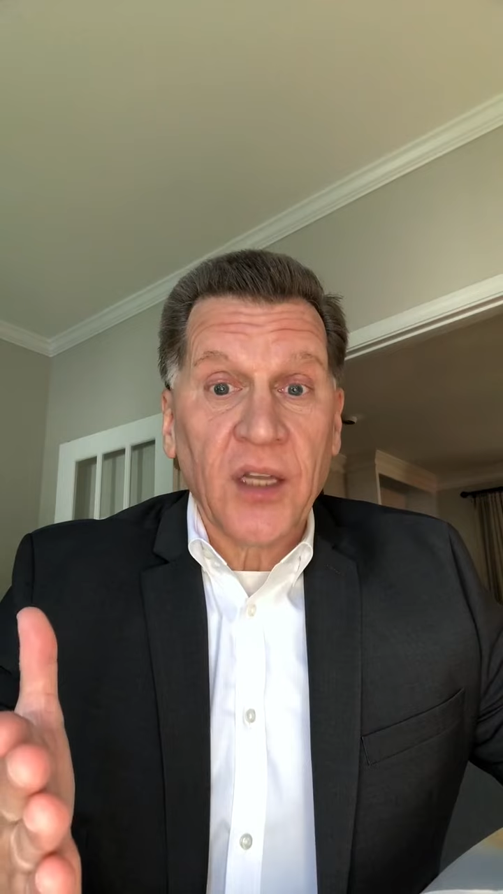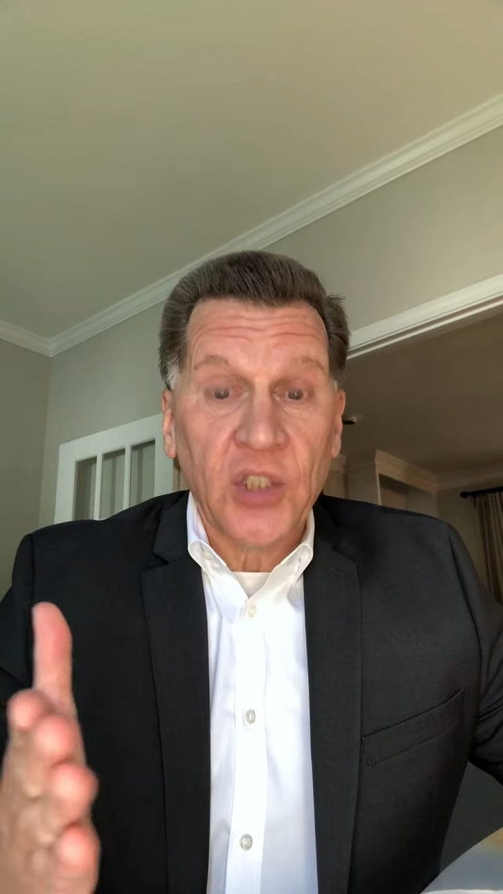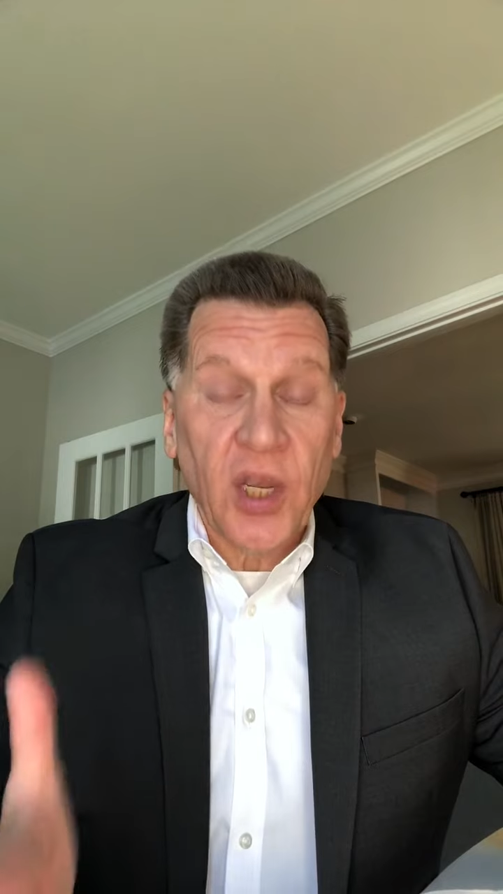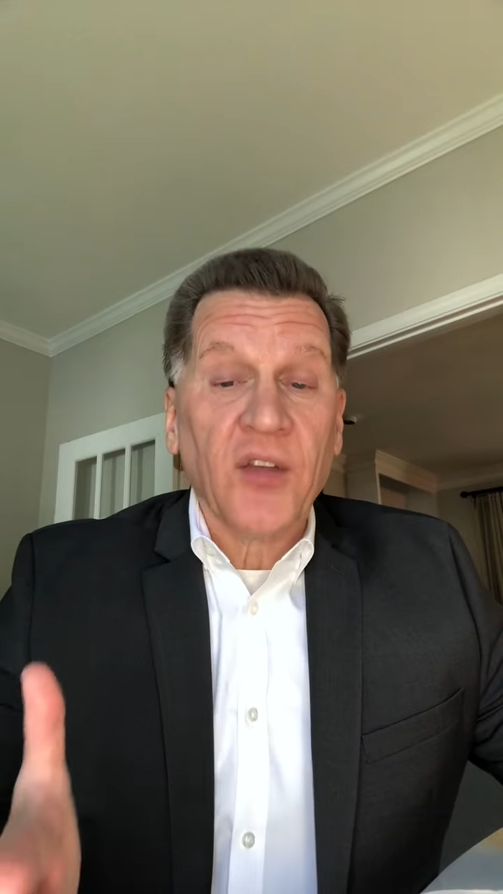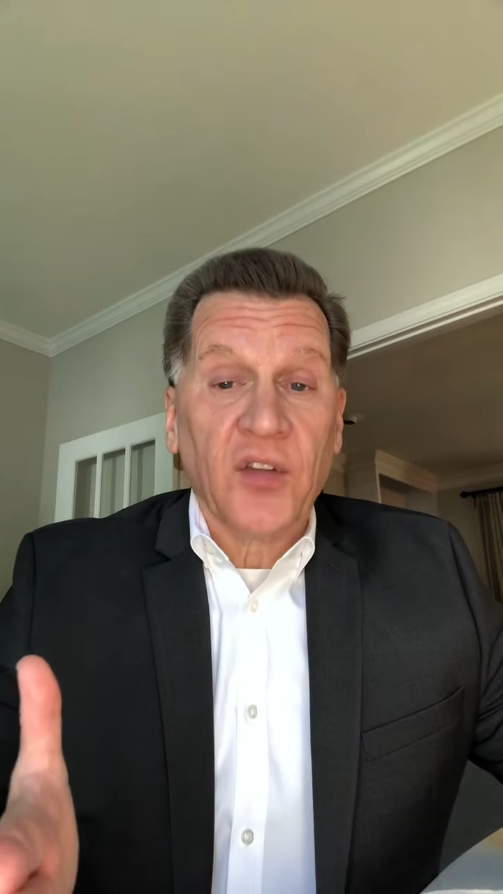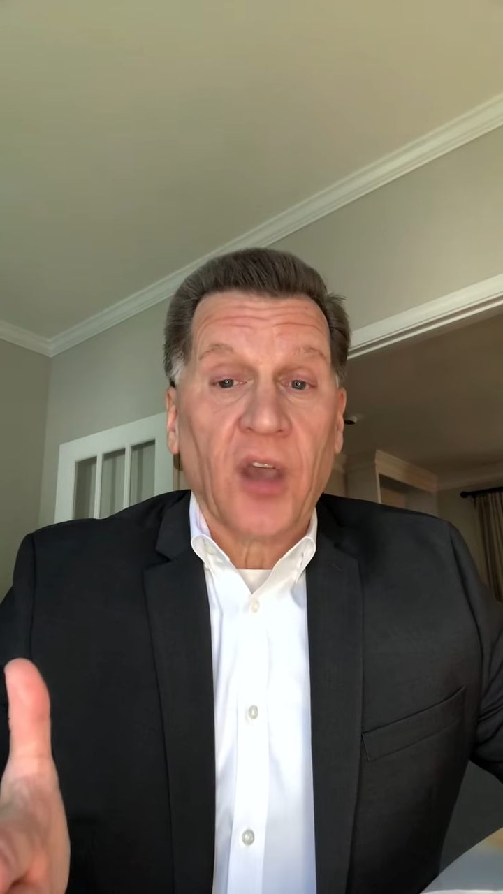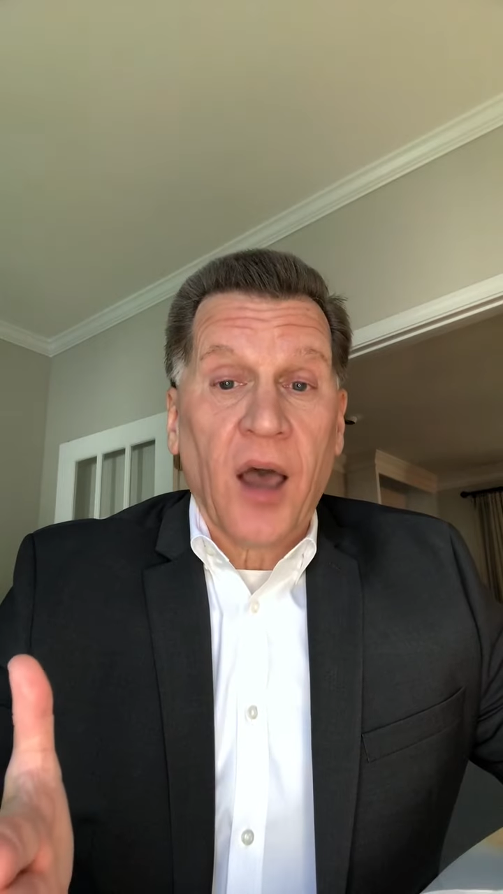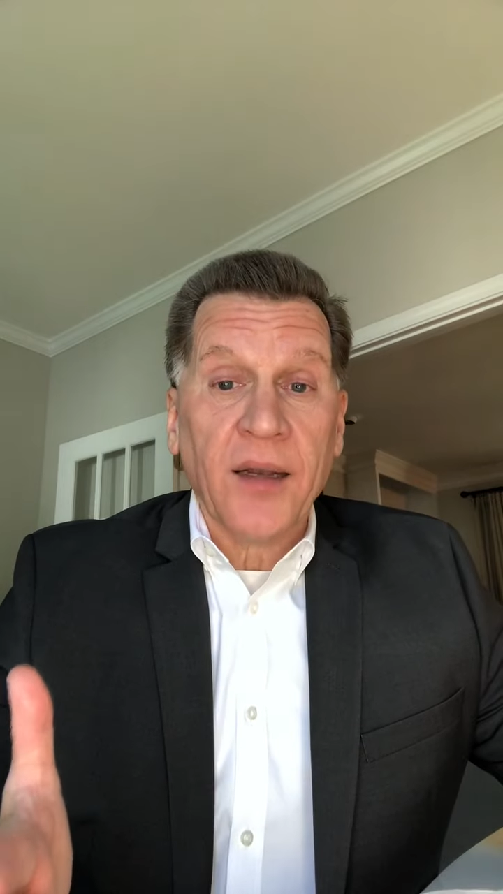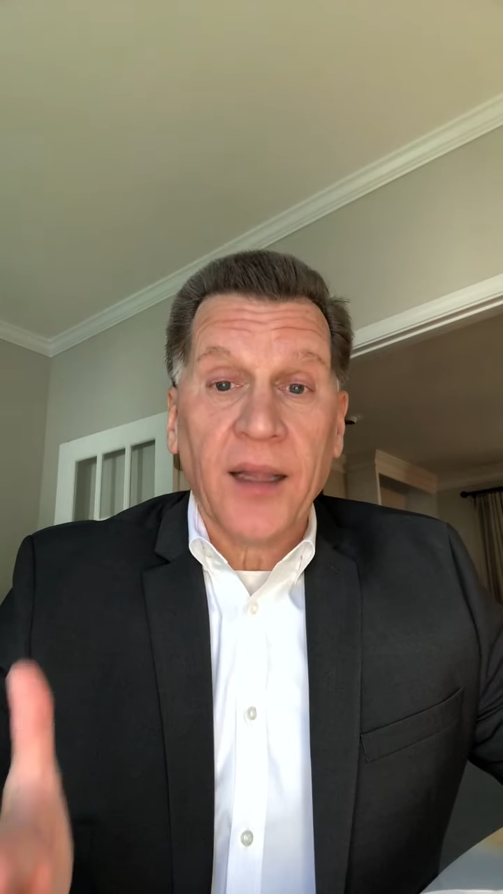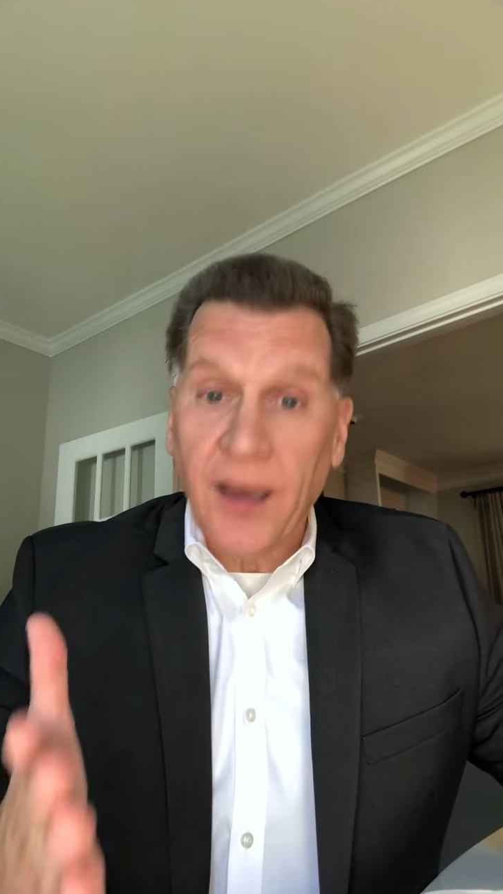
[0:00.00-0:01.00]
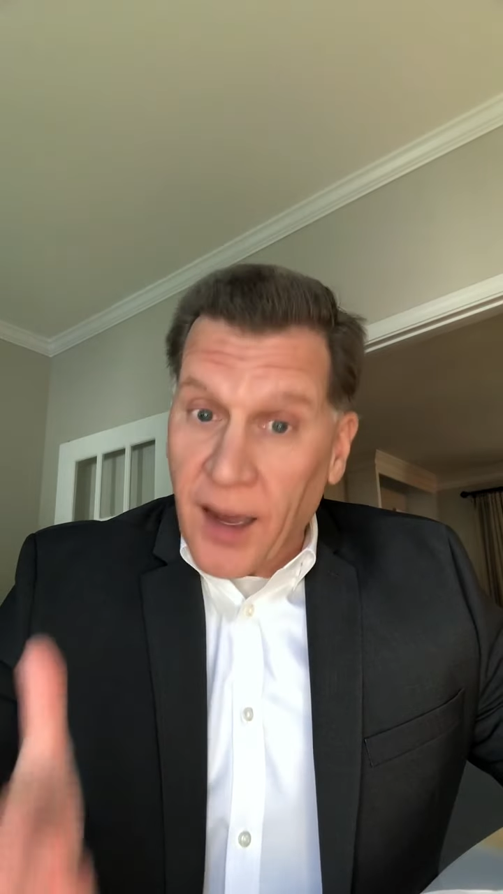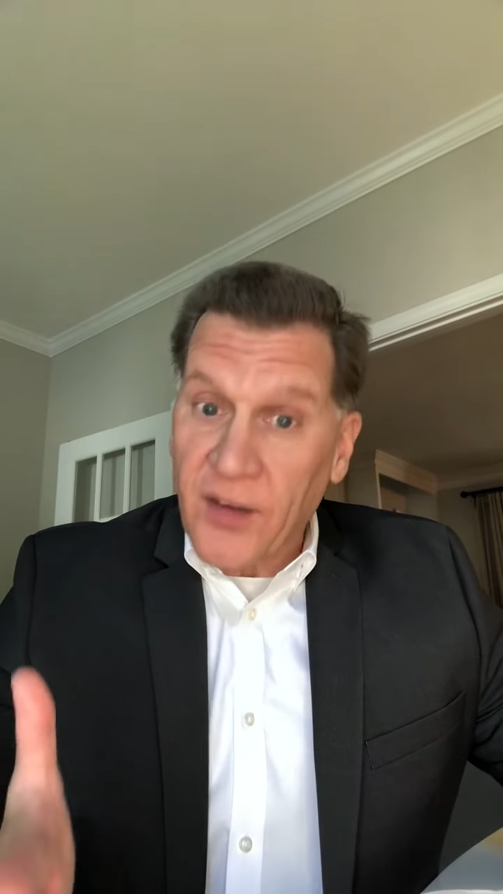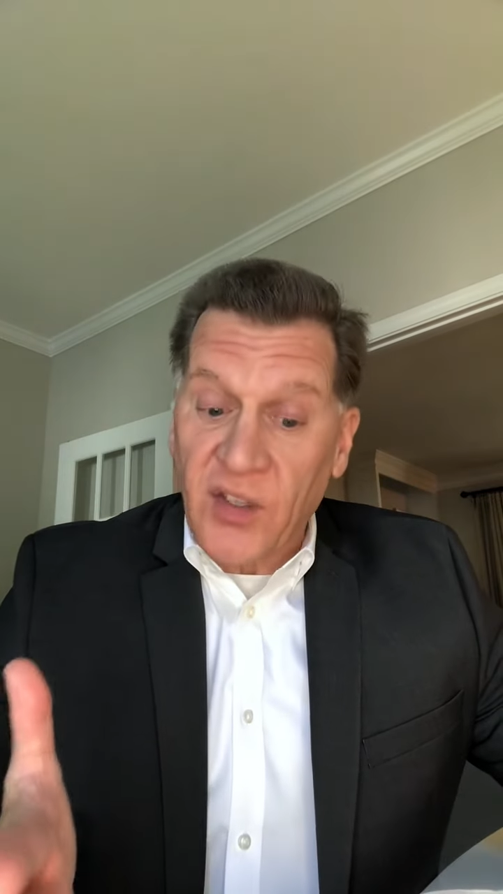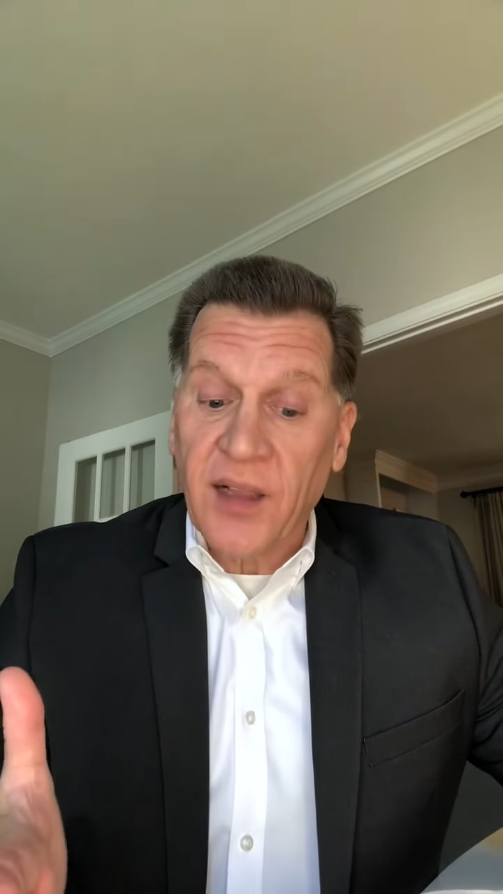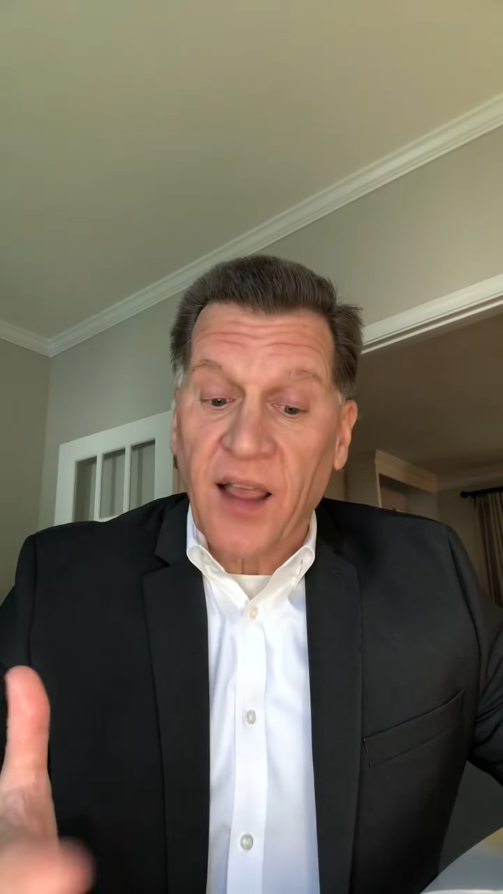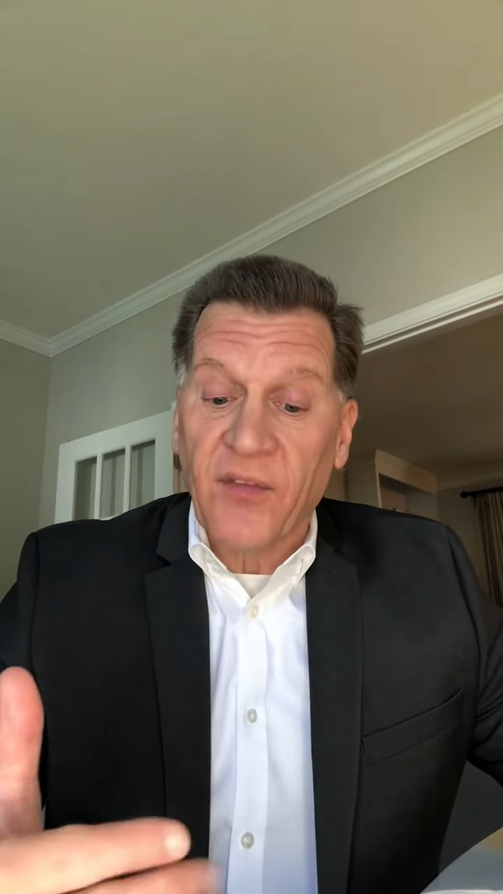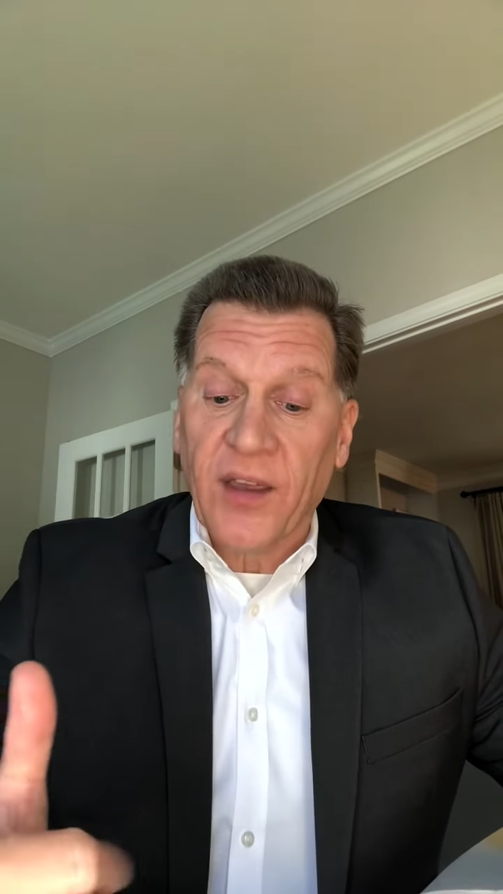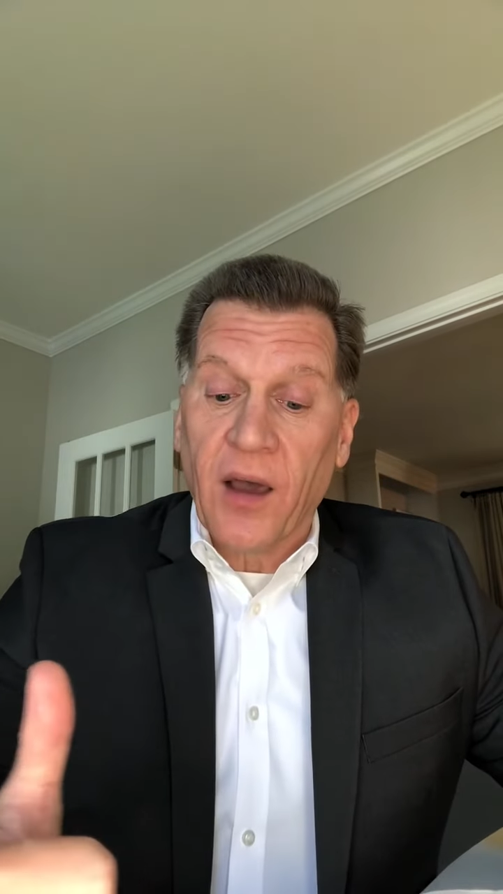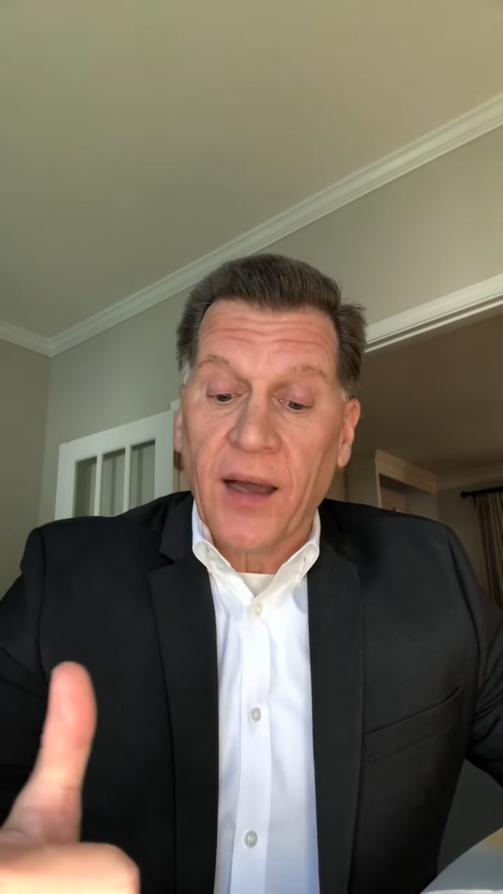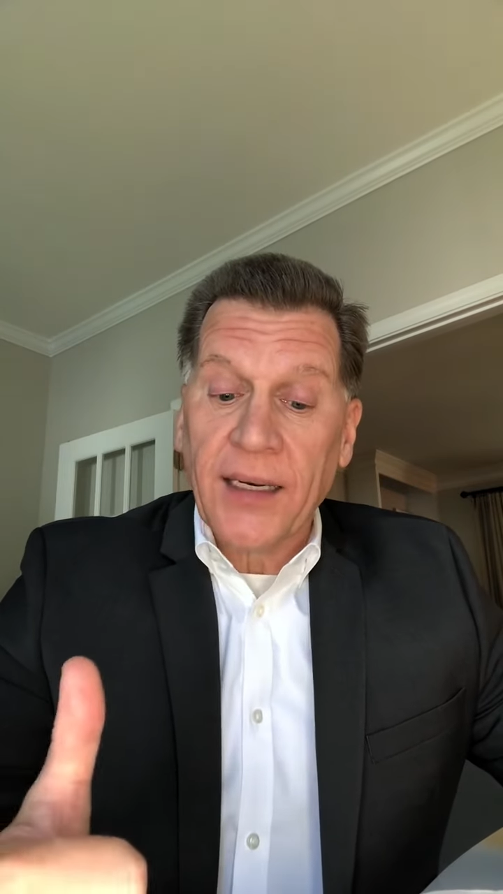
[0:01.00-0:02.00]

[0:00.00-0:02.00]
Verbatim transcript: a just God and God is a loving God,